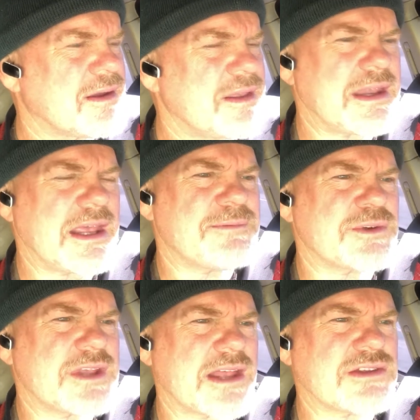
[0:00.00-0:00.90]
the need
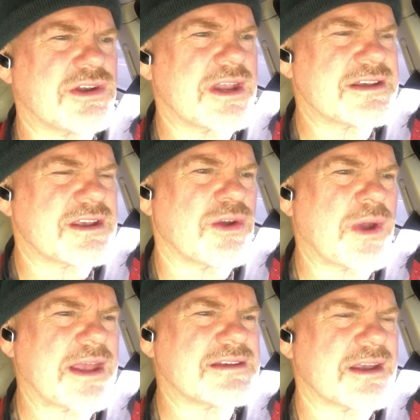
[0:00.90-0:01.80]
for tenderness and
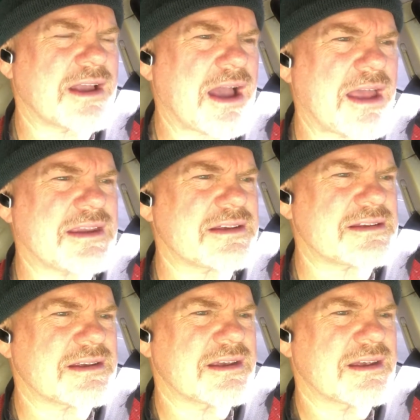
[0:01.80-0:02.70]
grace and kindness.